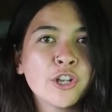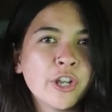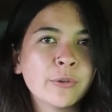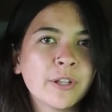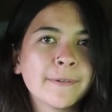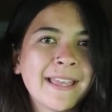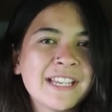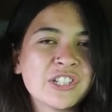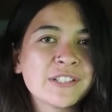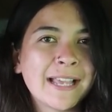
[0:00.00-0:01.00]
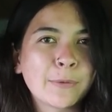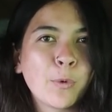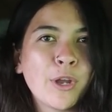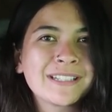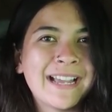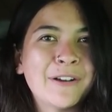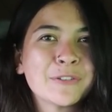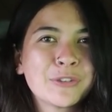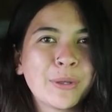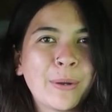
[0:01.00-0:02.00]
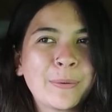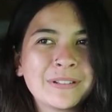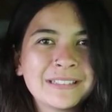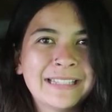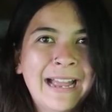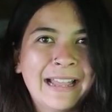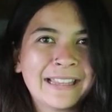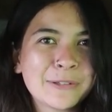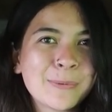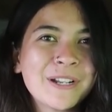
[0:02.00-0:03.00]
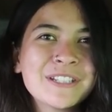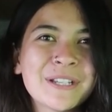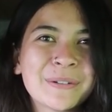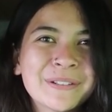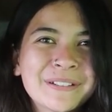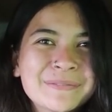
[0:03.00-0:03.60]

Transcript: unknown locations has worked out. So yeah, that's what I do.